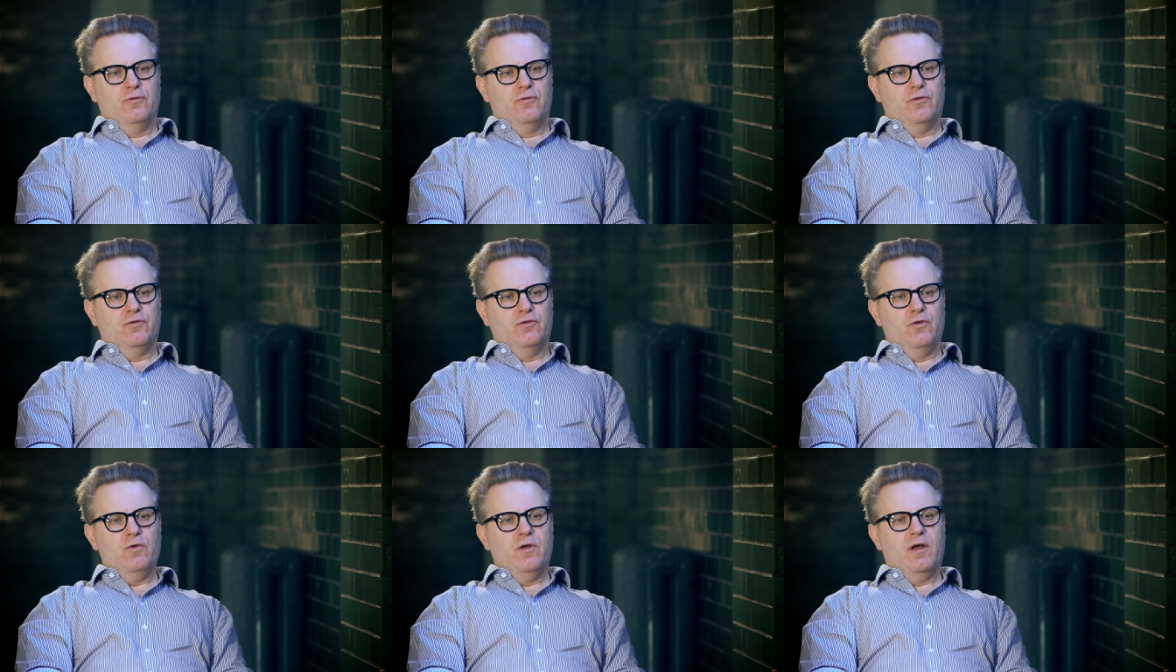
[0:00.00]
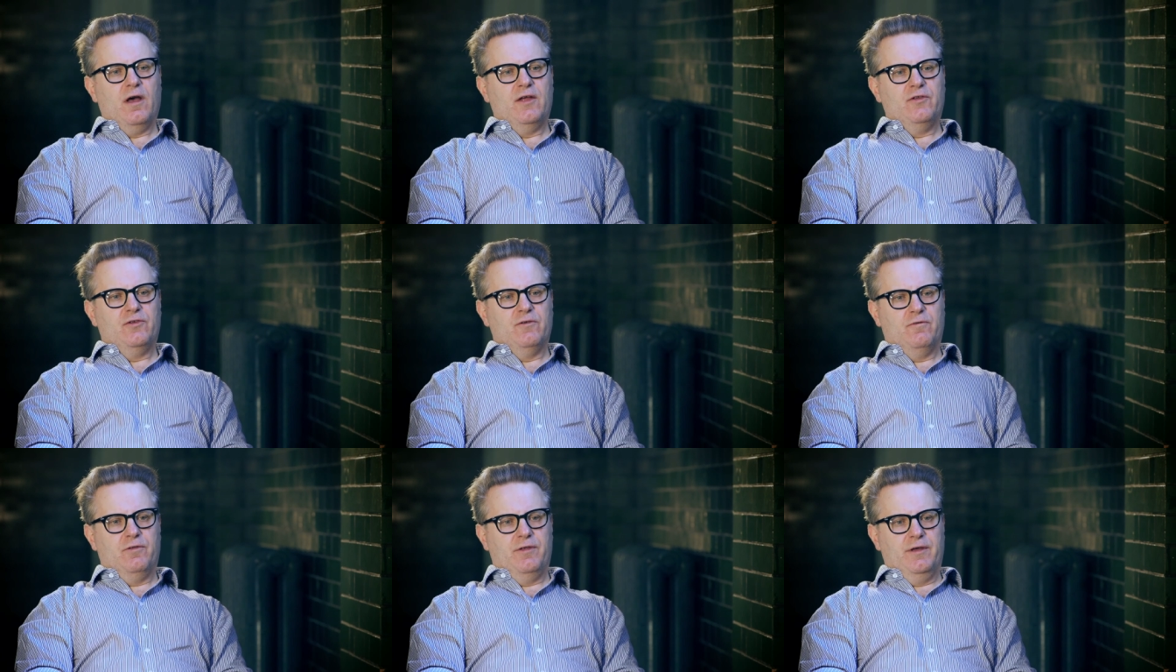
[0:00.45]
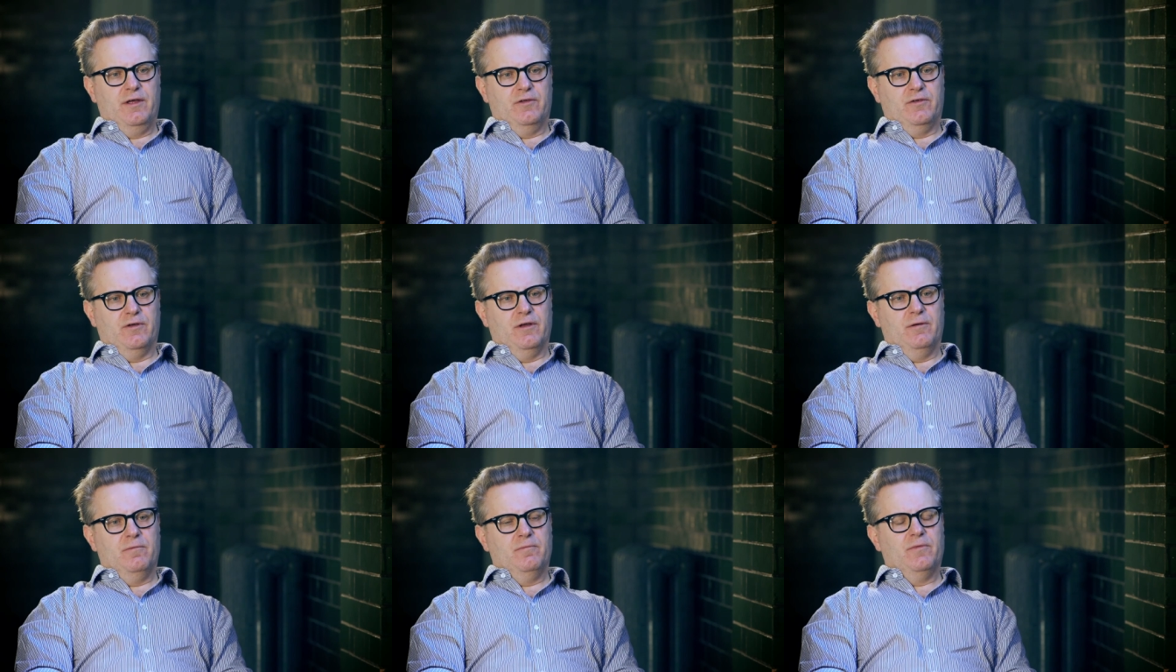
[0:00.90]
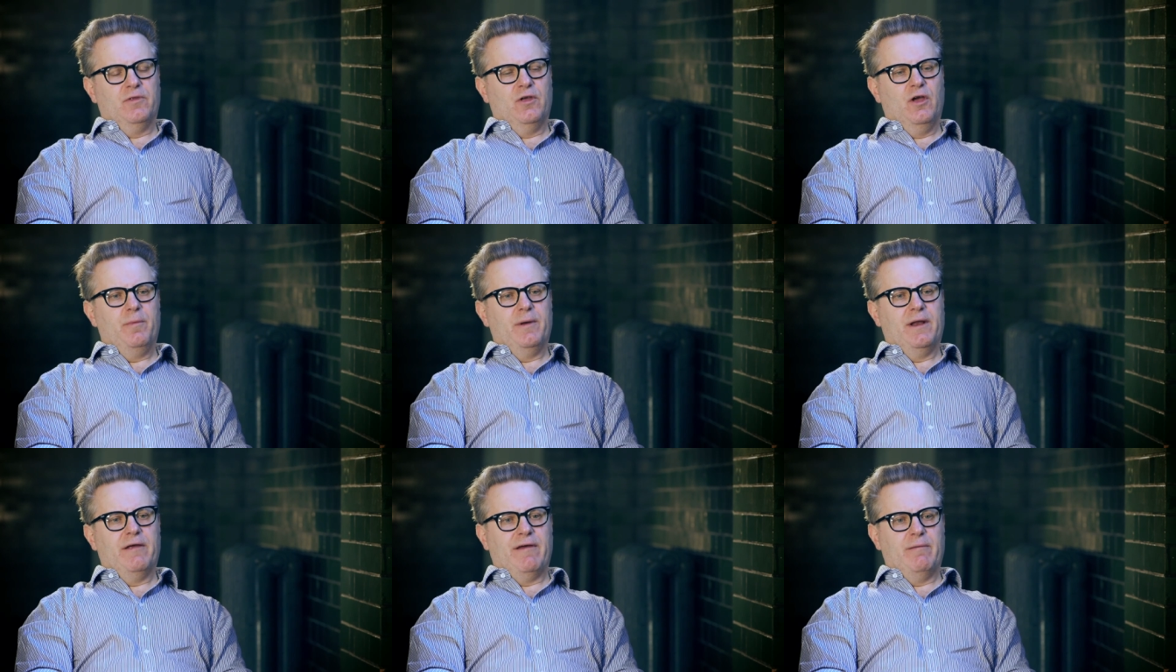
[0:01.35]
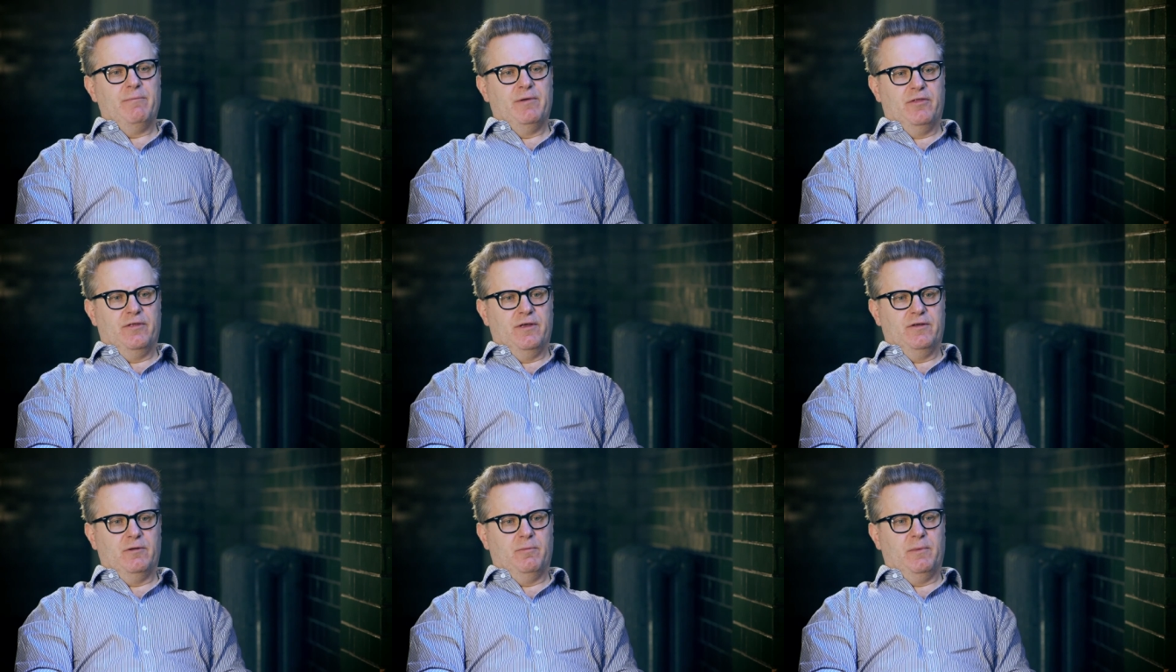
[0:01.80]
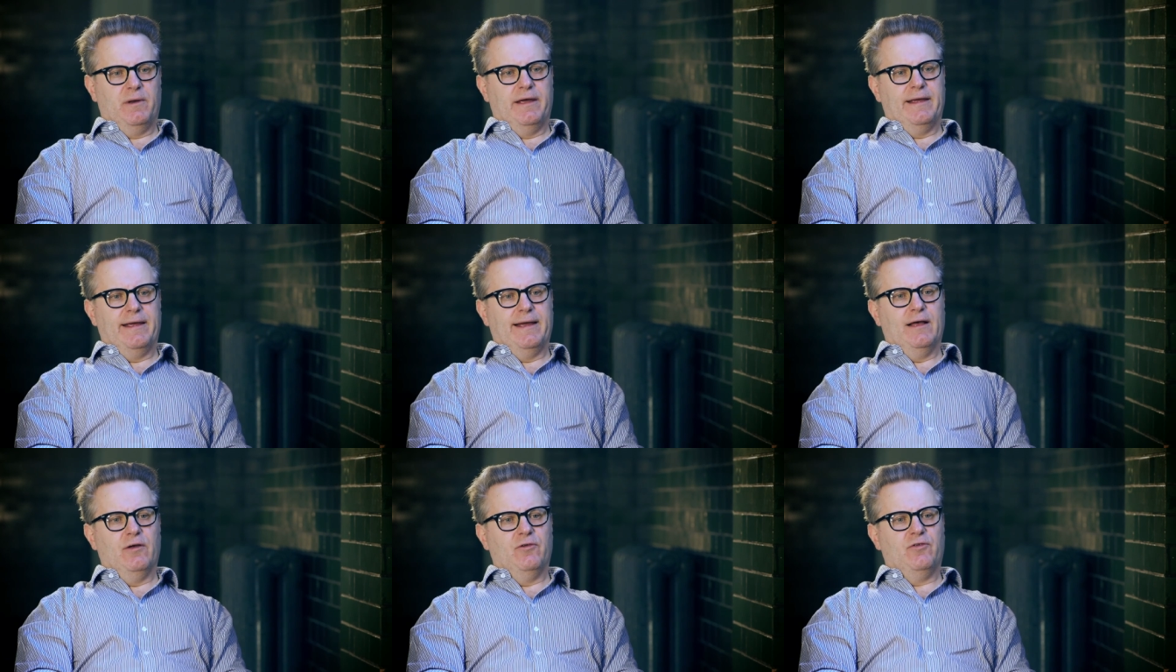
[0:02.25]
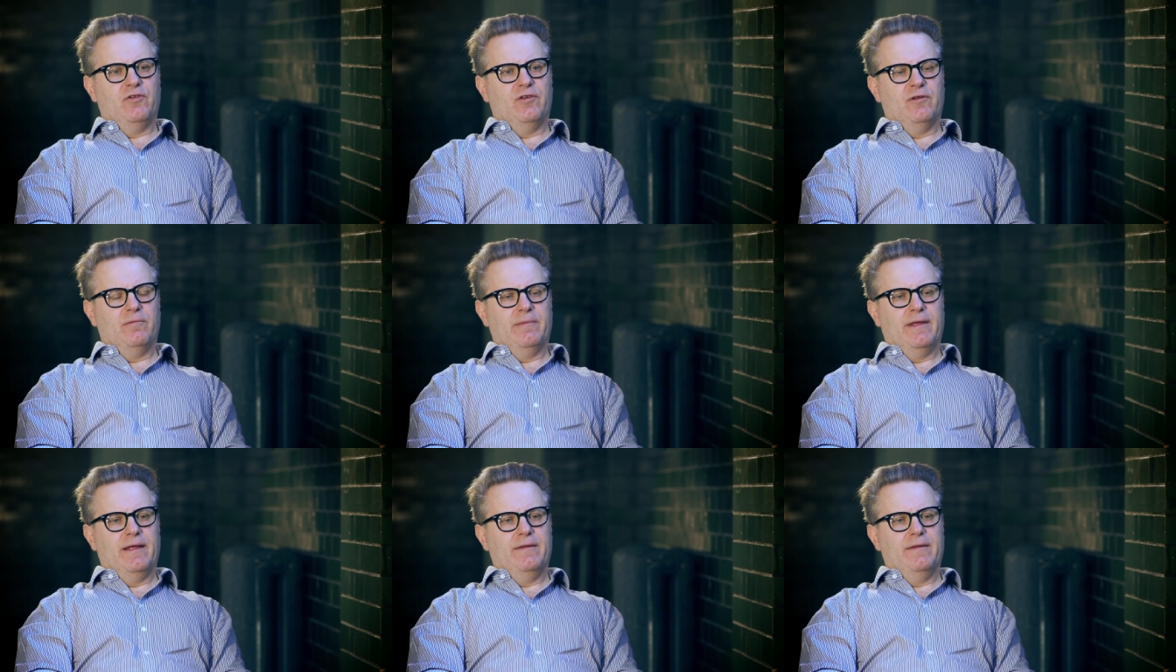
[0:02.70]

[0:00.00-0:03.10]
The two kinds of theatre, the open air amphitheatre playhouse